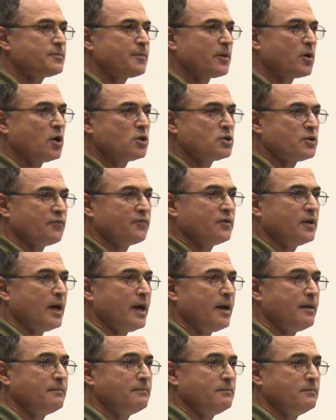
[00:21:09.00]
Because of
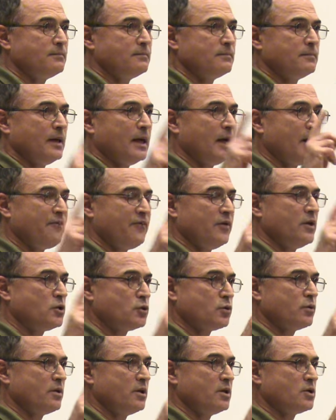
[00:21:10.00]
time, and I
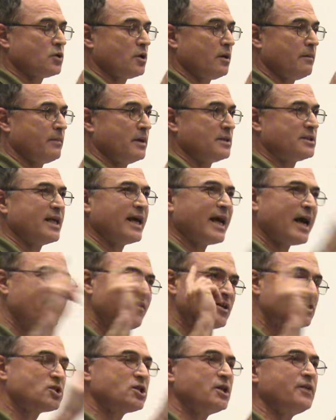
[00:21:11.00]
finish with this, comrades. They
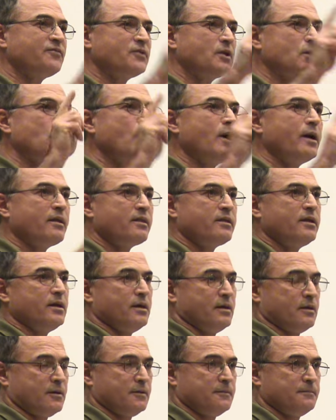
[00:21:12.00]
have achieved in one
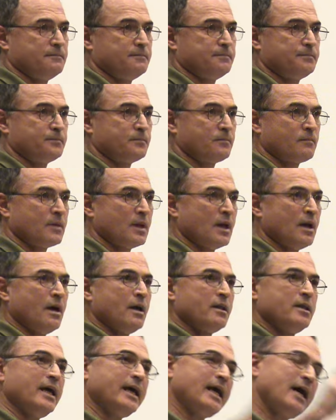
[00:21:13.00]
thing.
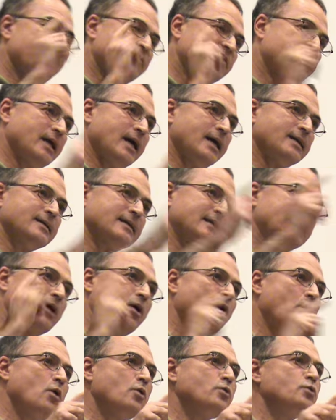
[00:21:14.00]
They have created a
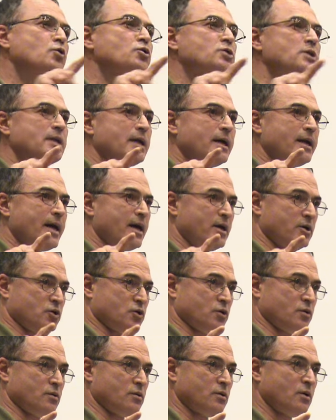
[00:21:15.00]
whole new
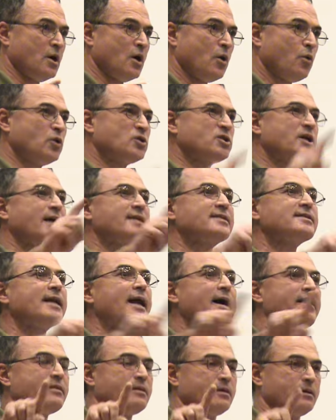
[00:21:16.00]
generation which has
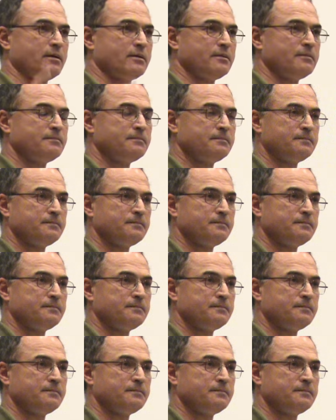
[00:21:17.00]
nothing,